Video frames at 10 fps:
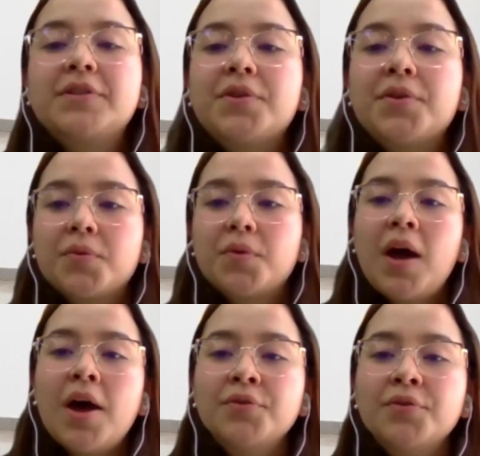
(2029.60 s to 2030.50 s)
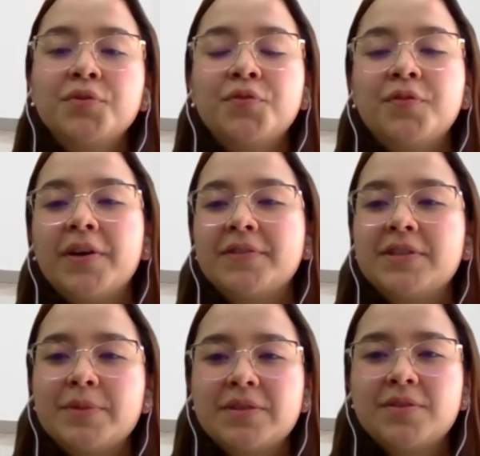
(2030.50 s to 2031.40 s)
so how do five
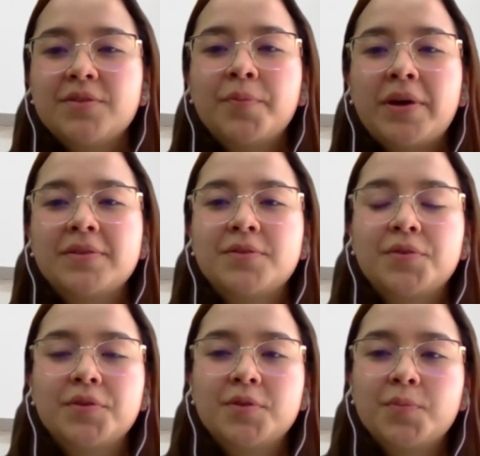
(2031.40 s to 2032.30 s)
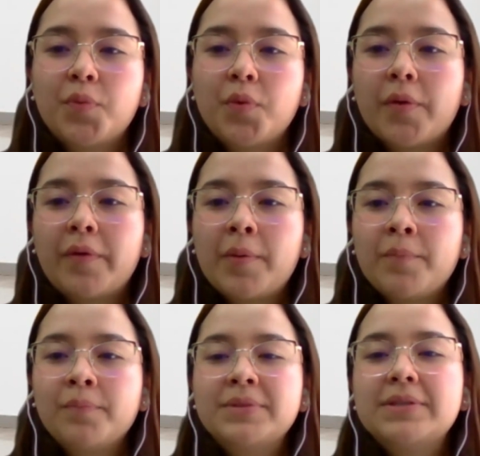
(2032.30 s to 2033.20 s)
semester masters
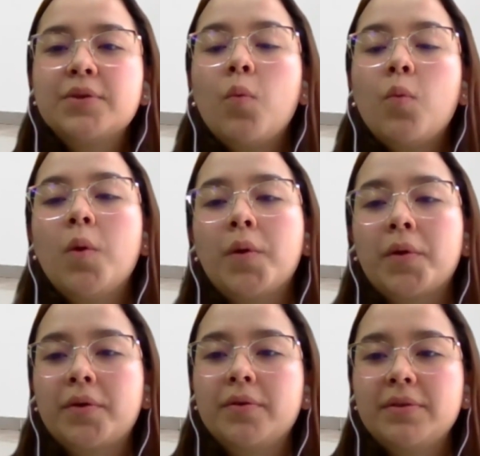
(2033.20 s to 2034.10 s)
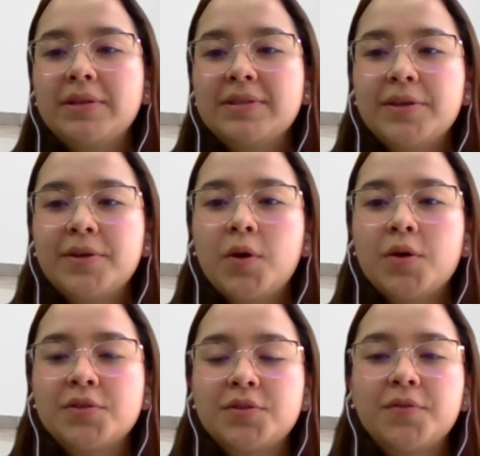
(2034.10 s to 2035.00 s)
programs work is the
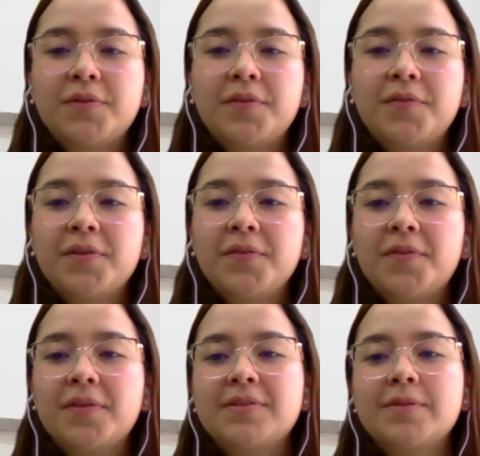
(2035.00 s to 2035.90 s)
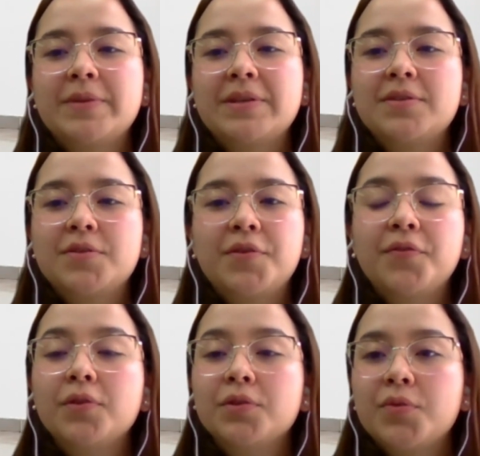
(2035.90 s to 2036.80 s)
cost of the fifth semester
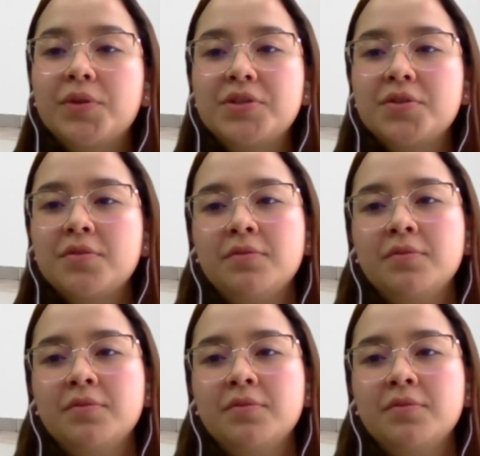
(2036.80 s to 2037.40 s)
full tuition